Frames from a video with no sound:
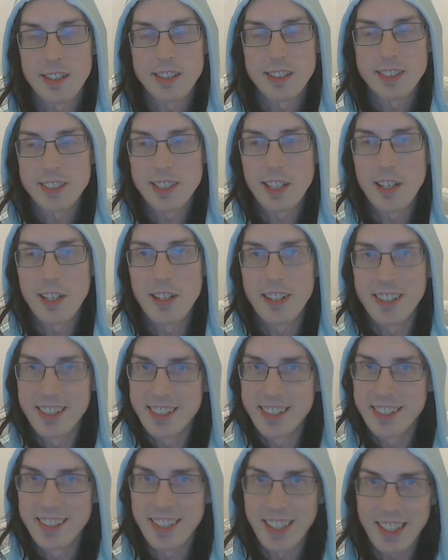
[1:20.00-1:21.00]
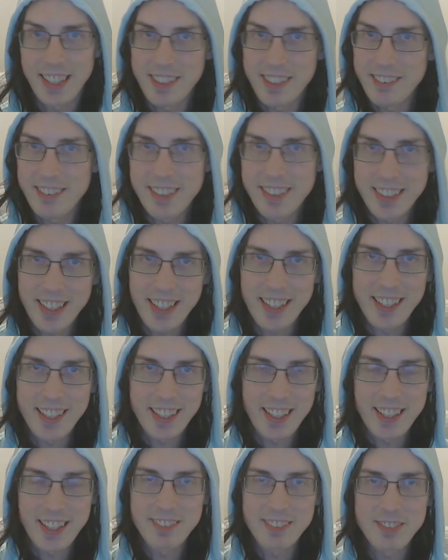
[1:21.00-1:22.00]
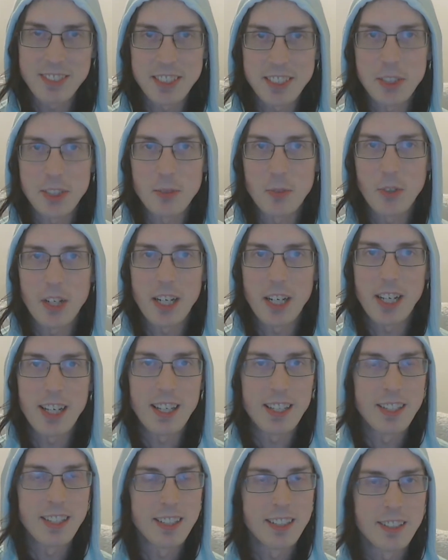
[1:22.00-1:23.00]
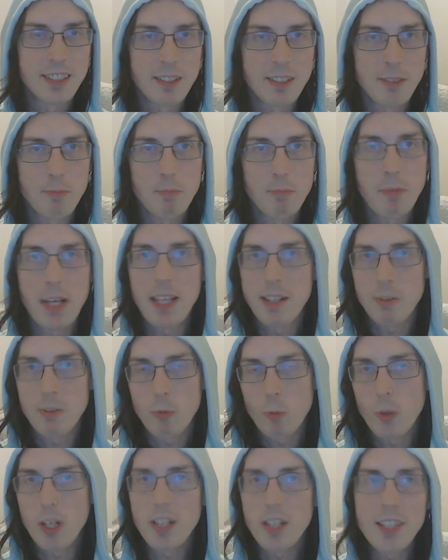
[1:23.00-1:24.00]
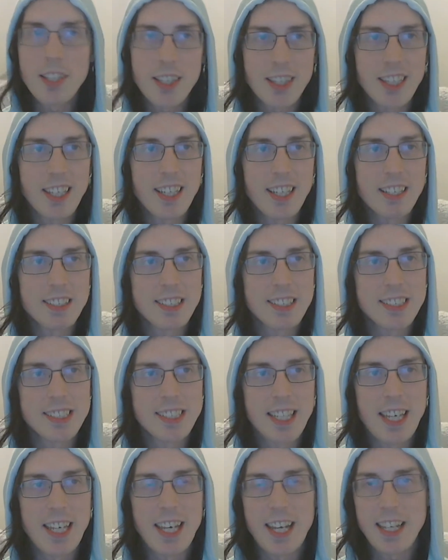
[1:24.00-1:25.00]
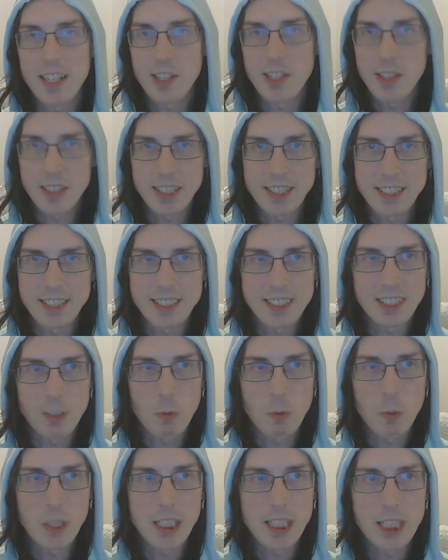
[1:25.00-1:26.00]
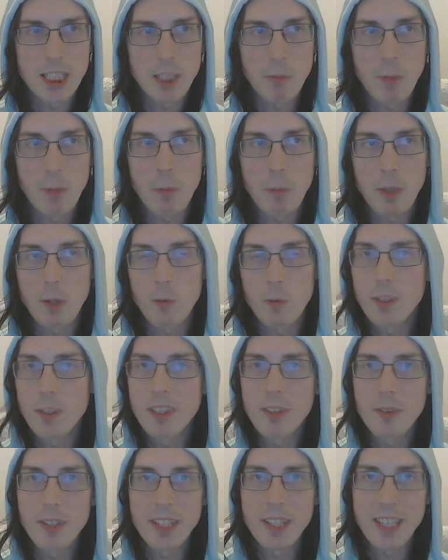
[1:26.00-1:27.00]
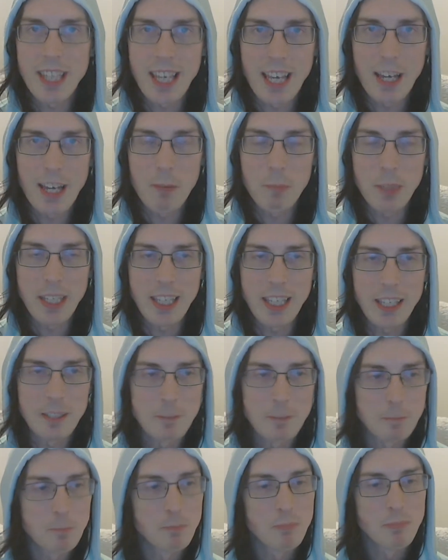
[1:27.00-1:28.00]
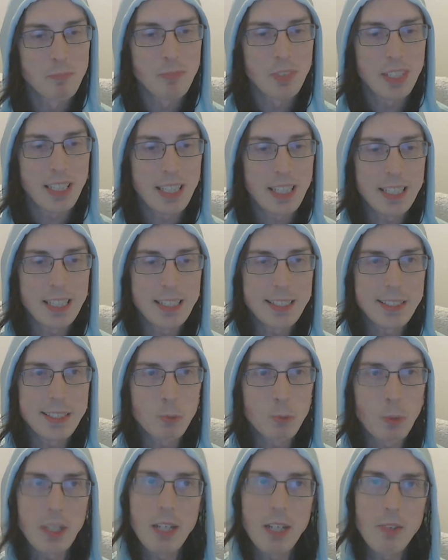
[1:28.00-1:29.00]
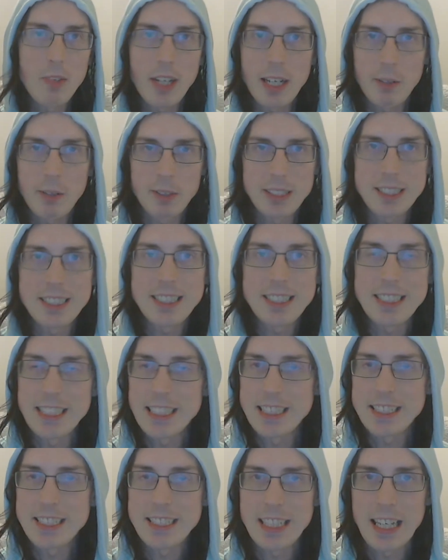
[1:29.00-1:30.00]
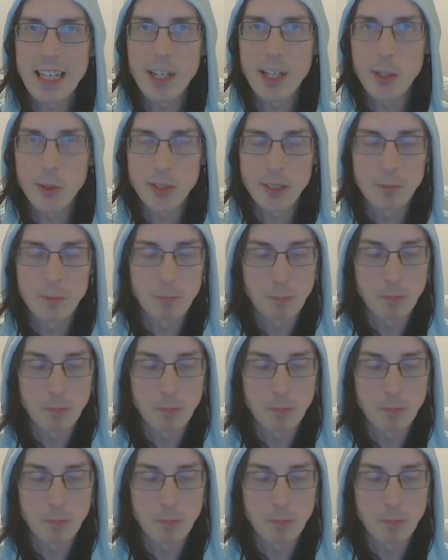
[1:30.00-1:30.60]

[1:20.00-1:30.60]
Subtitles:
so I didn't really get a lot of dysphoria. But one of the things that I noticed, which made me really, really happy, is whenever I would sit down,